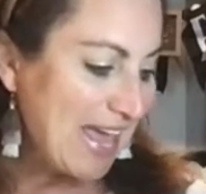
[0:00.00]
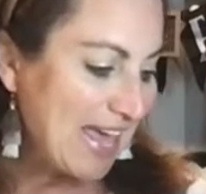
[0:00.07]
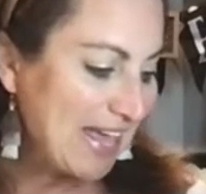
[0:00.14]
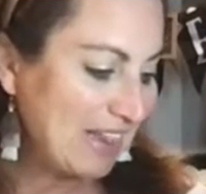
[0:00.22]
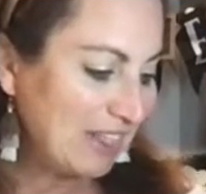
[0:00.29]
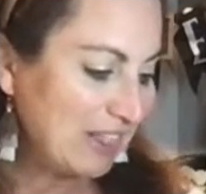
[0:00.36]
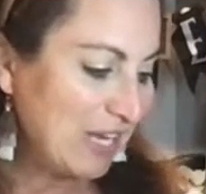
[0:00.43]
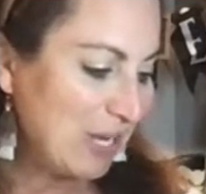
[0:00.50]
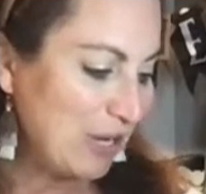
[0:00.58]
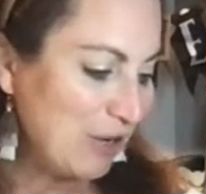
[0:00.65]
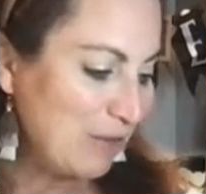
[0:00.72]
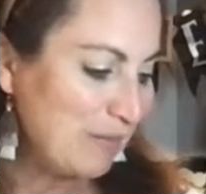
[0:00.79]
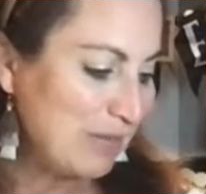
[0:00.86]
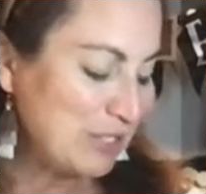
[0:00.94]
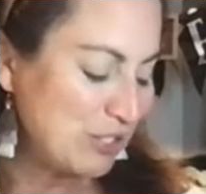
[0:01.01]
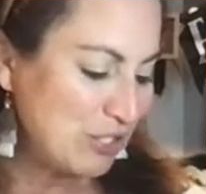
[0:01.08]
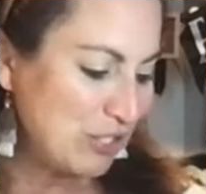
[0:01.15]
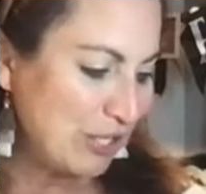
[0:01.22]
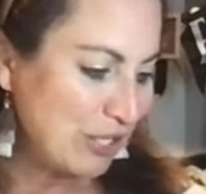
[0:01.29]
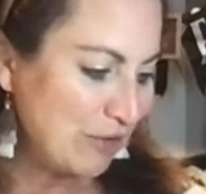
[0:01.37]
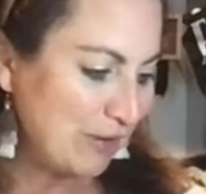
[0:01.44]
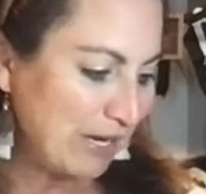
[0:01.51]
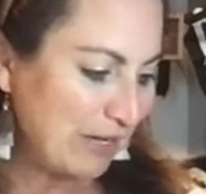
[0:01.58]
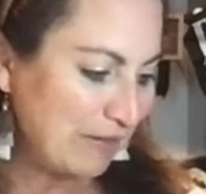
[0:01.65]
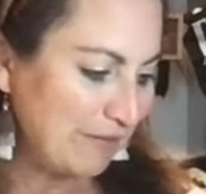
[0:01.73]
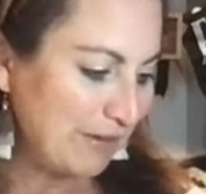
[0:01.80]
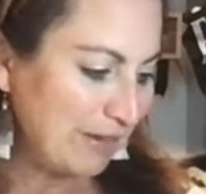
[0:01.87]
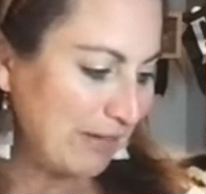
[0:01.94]
Hello, Miss Judy
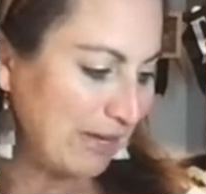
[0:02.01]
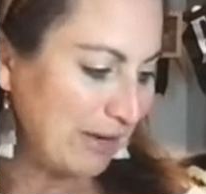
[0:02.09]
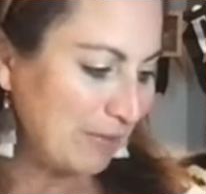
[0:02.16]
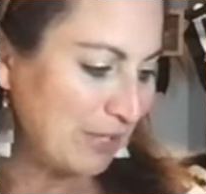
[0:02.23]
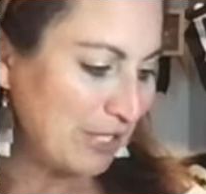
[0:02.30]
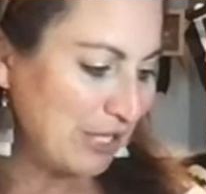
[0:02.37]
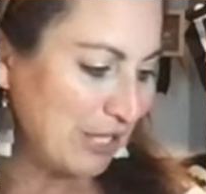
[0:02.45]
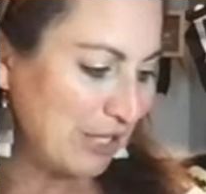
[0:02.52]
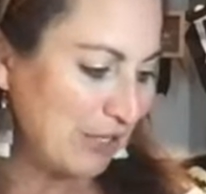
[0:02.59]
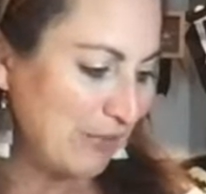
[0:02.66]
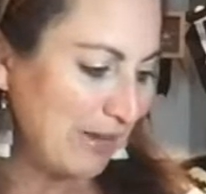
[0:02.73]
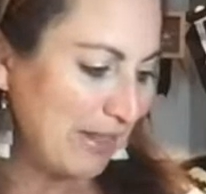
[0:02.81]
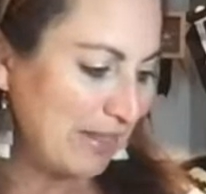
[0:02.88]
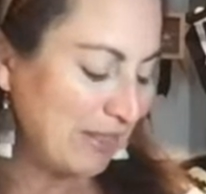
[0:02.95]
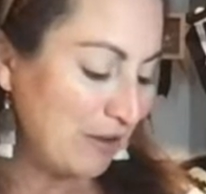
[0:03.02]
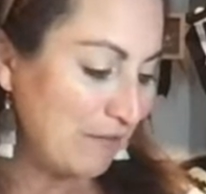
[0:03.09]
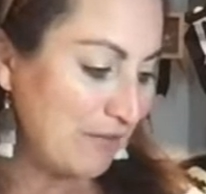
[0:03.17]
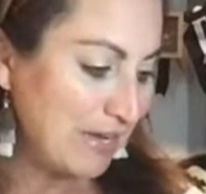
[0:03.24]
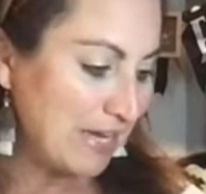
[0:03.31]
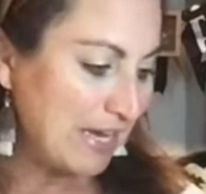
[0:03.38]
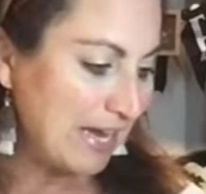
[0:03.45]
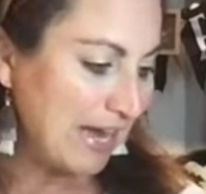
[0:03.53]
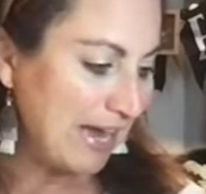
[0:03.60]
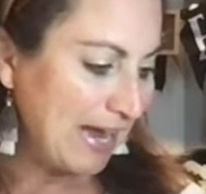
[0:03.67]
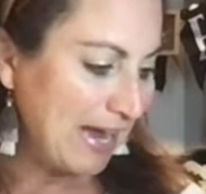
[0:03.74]
Cranfill. How are you? Hello, Vicky K.